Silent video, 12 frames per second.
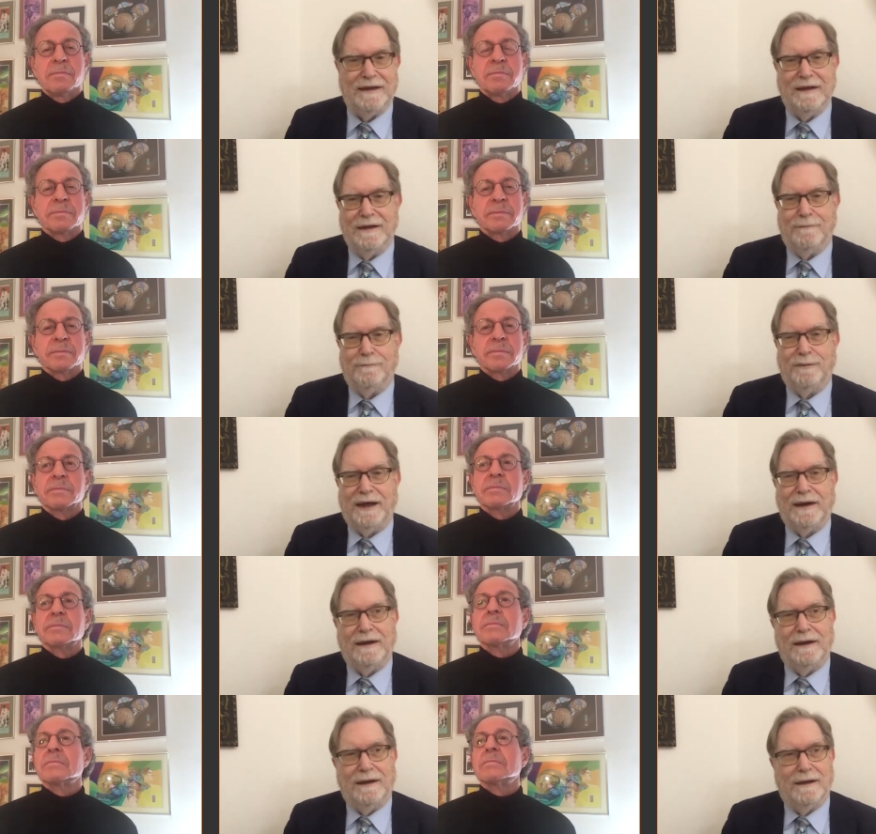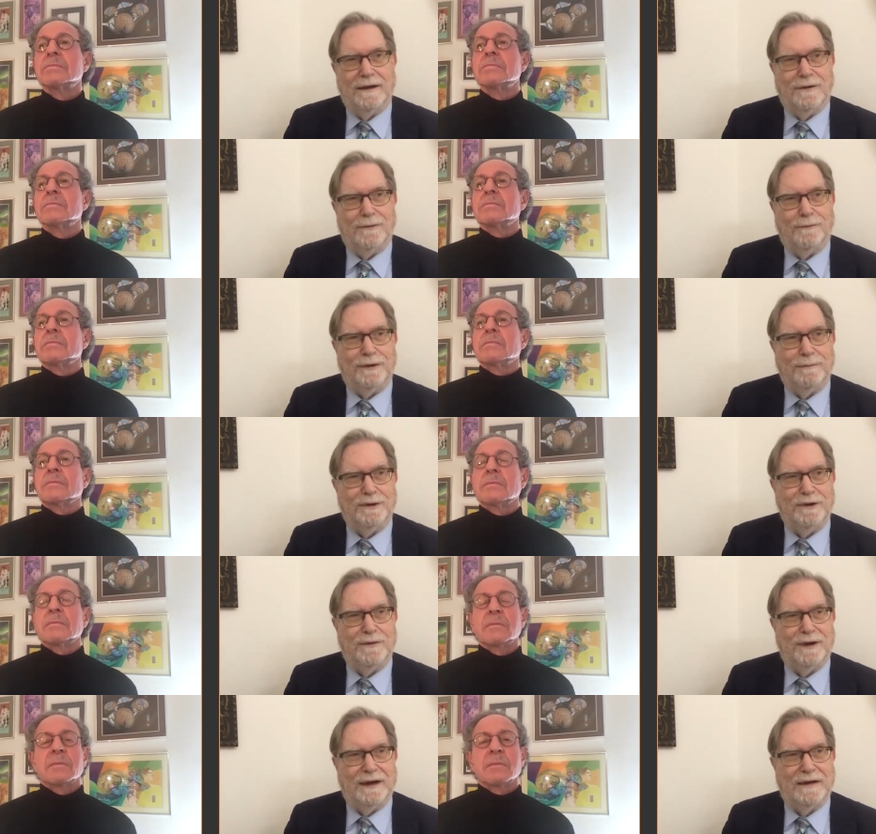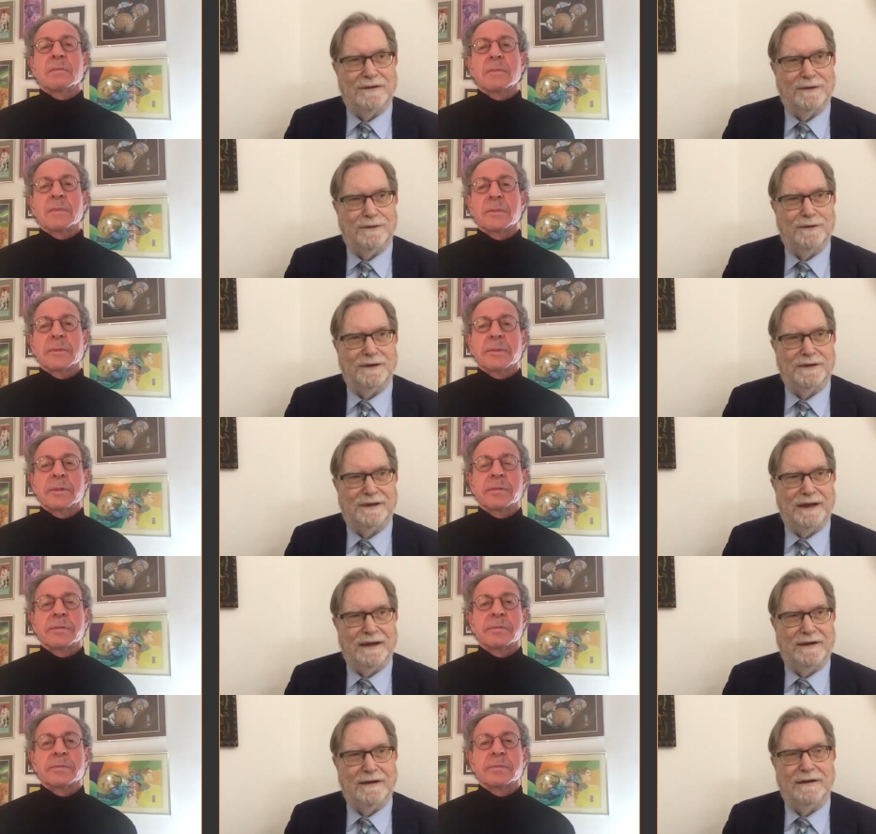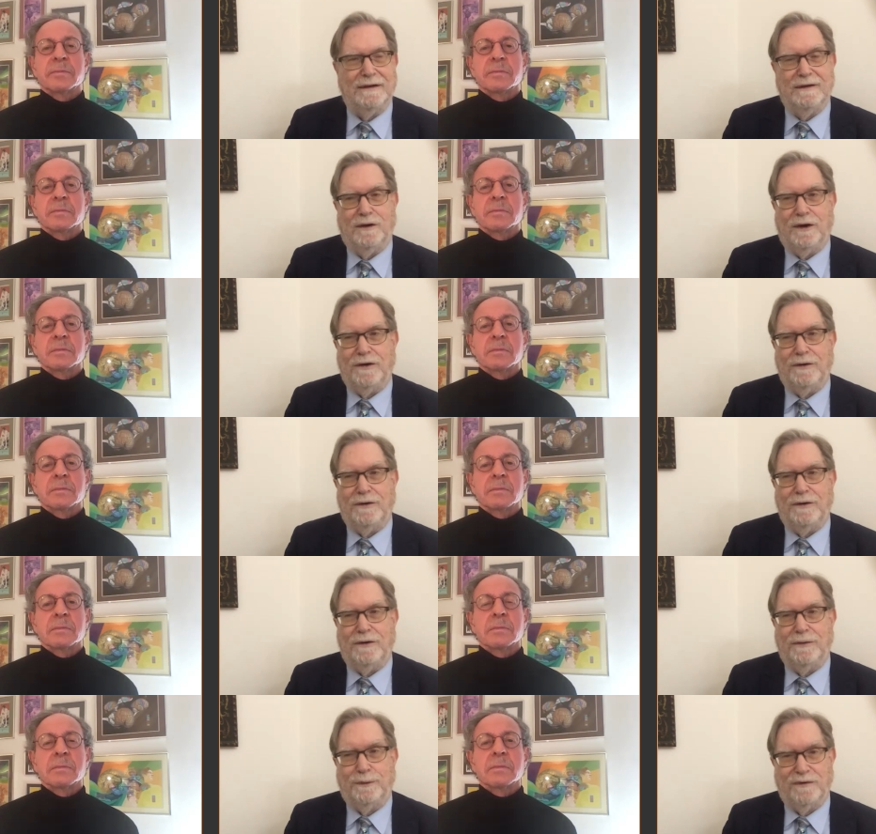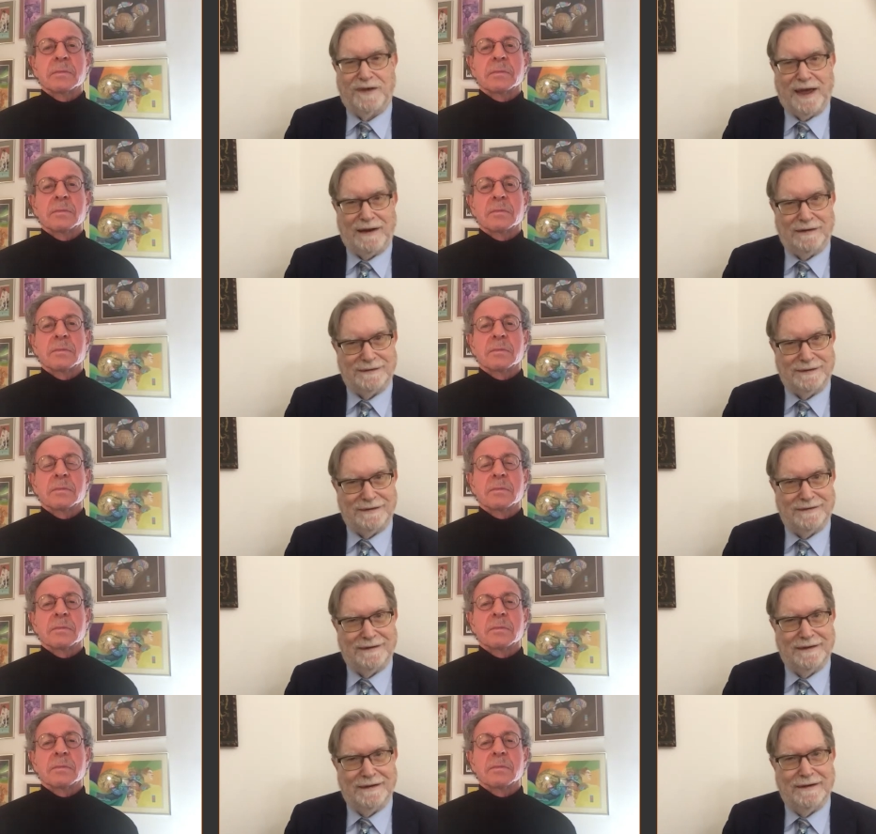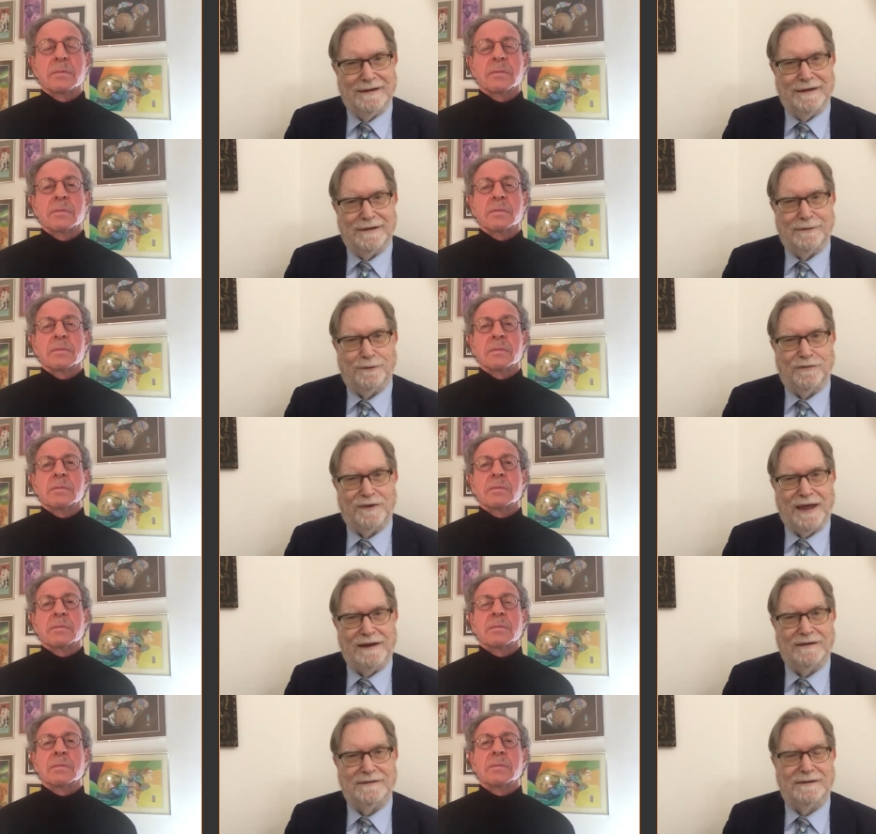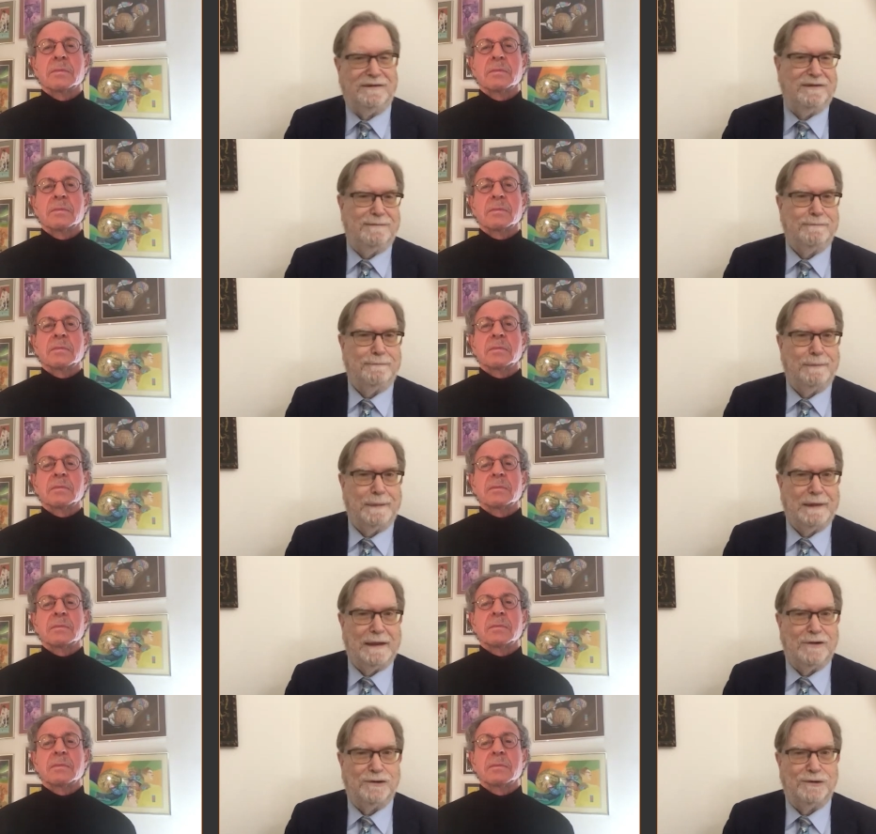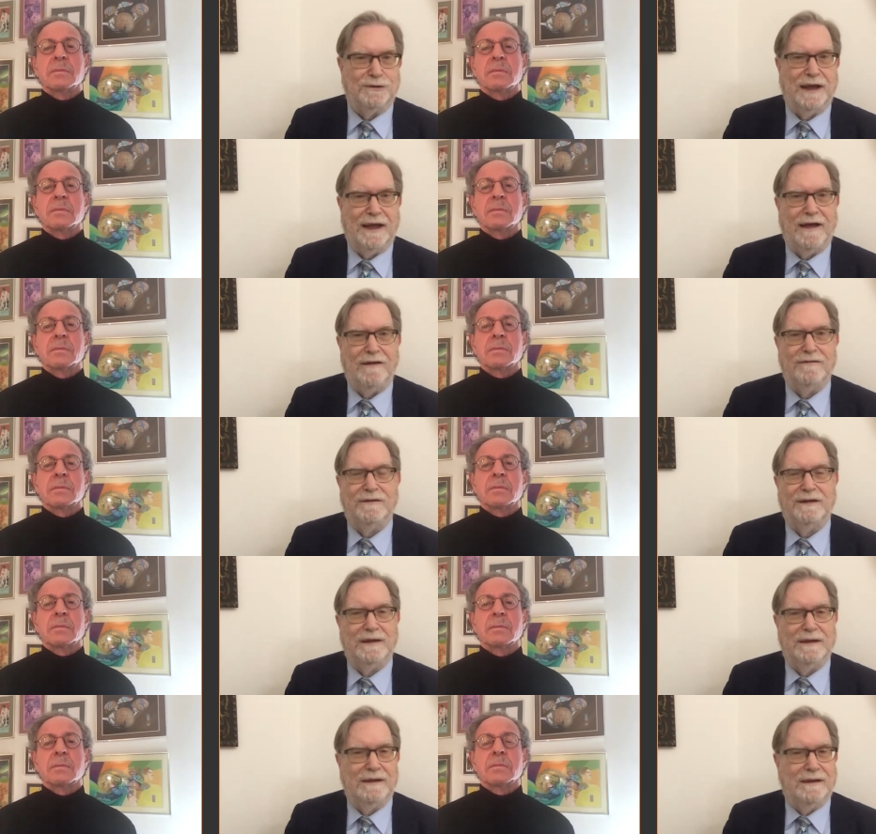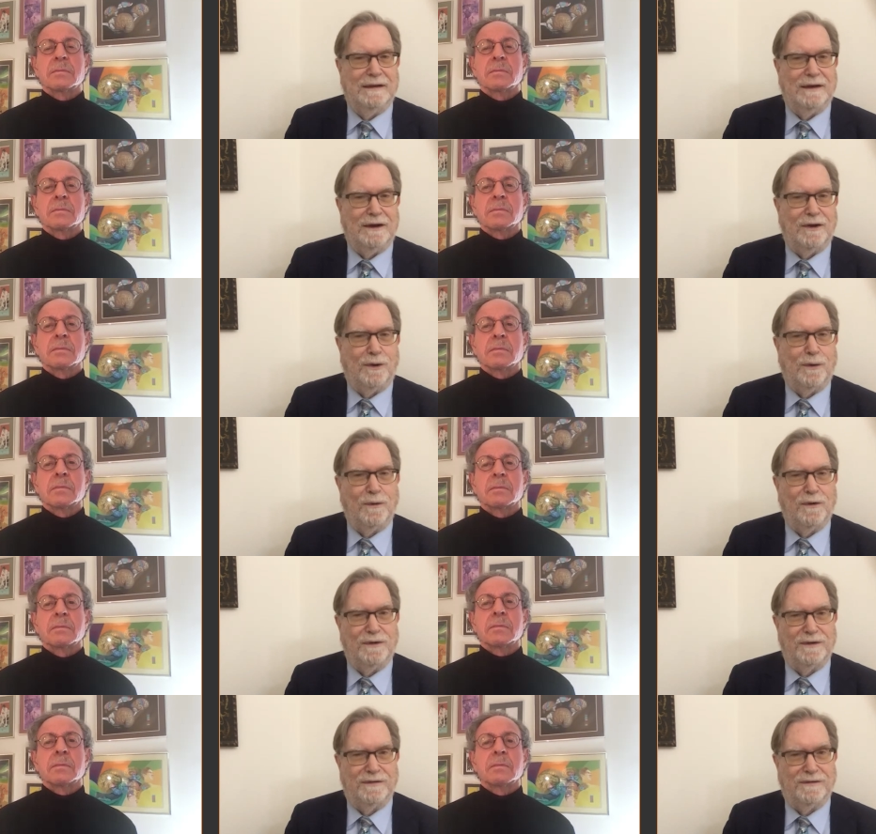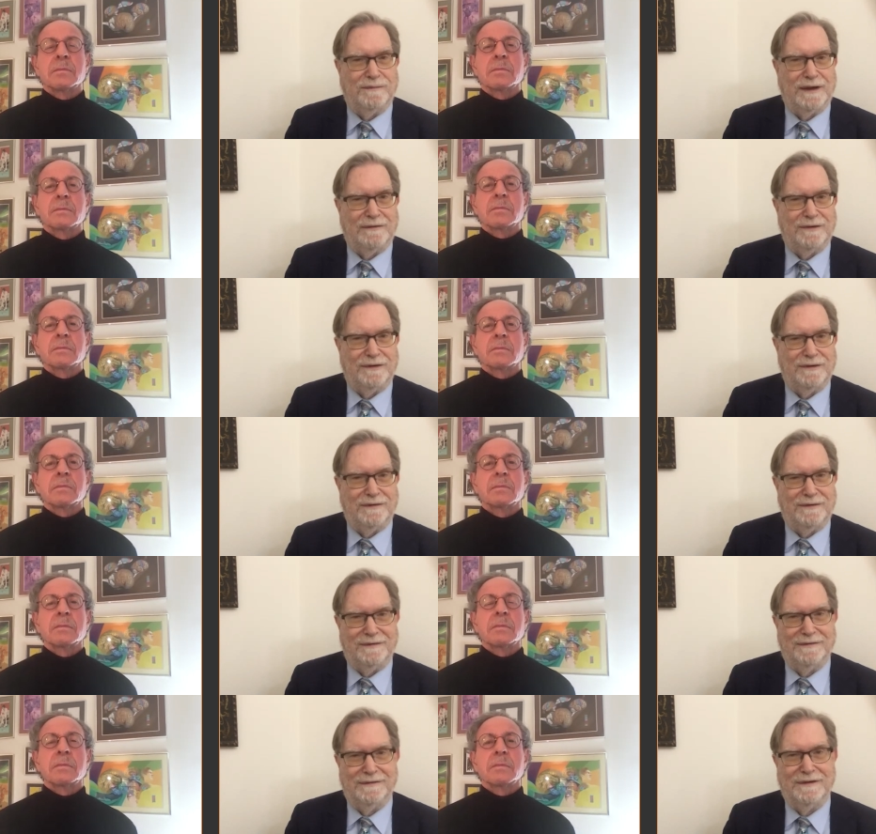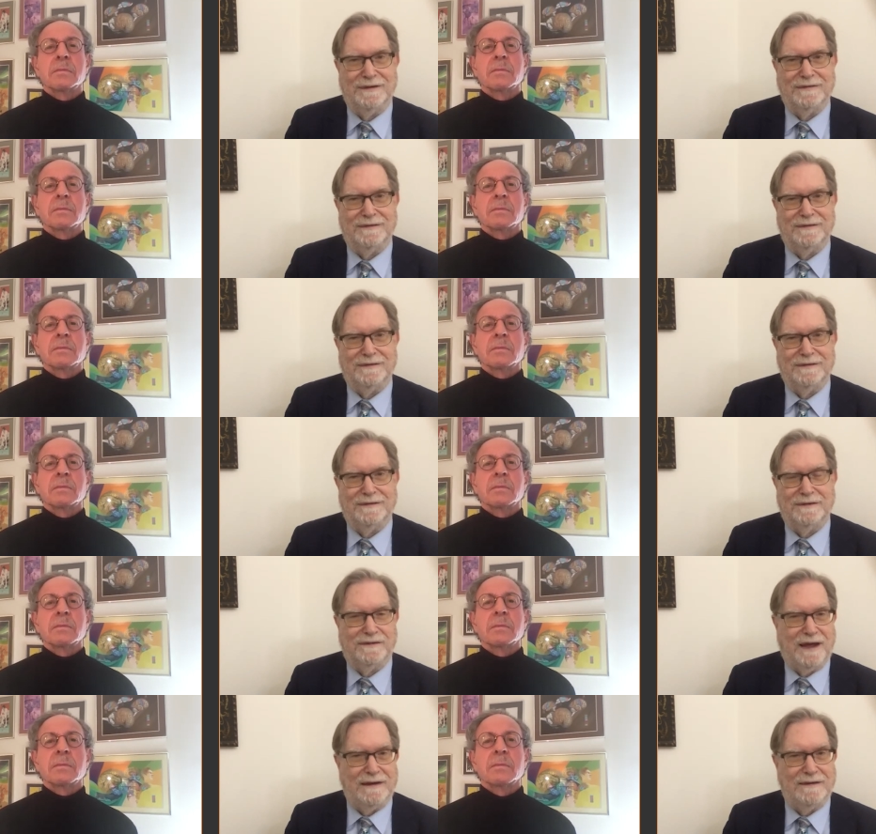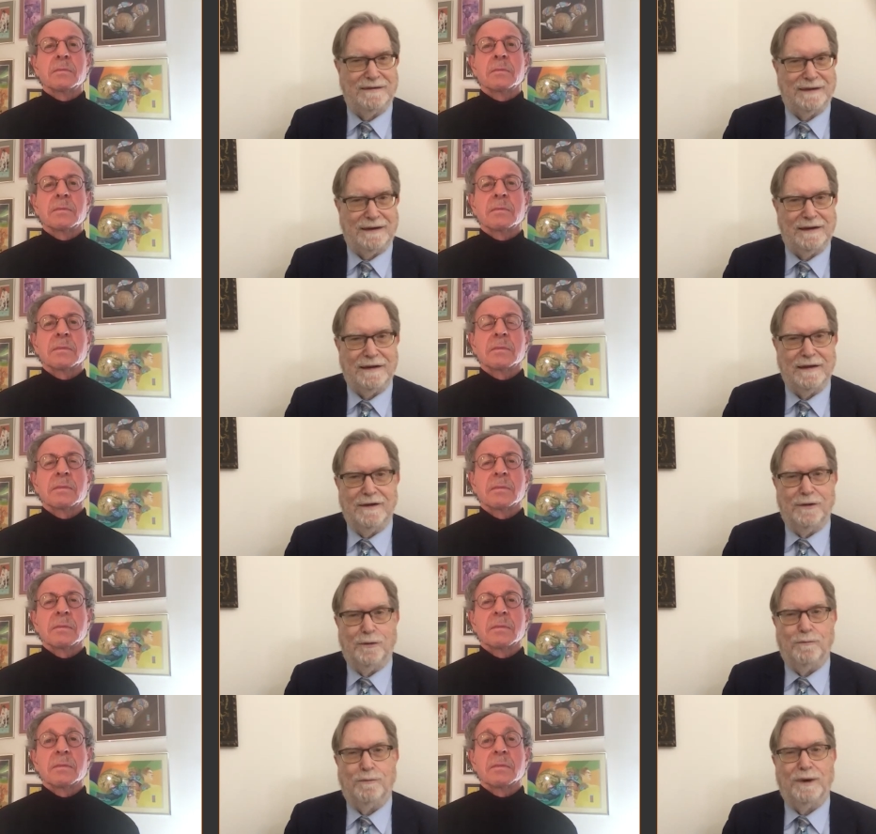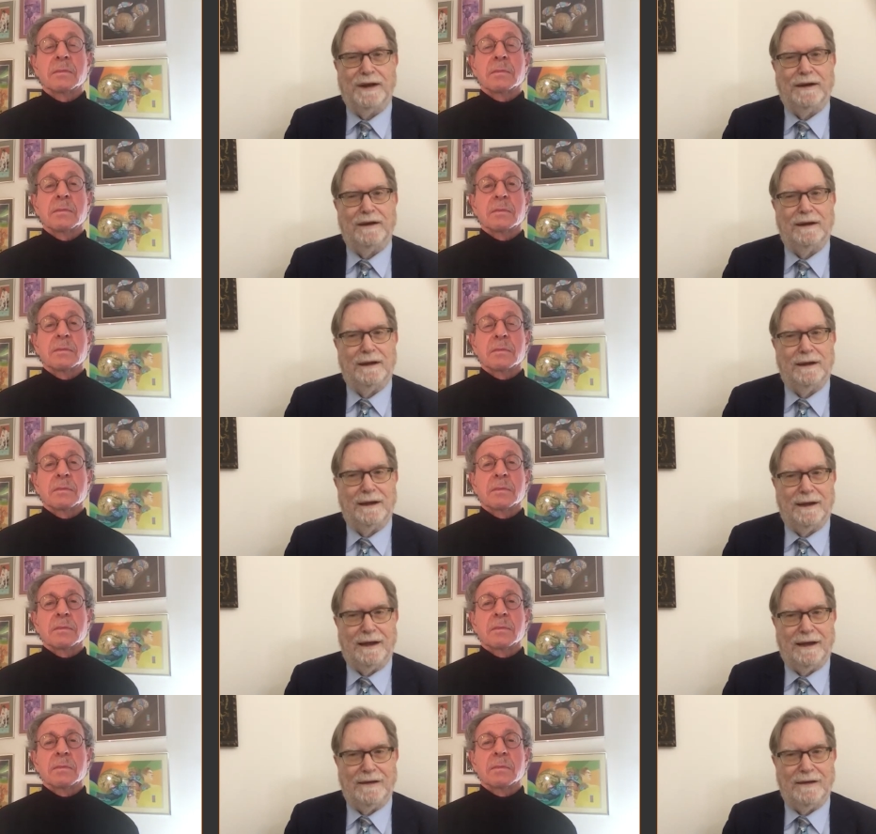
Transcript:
Speaker 1: But we've been trying to look at data on dwarf galaxies. Dwarf galaxies should have a core that's made of these, these, this condensate. But as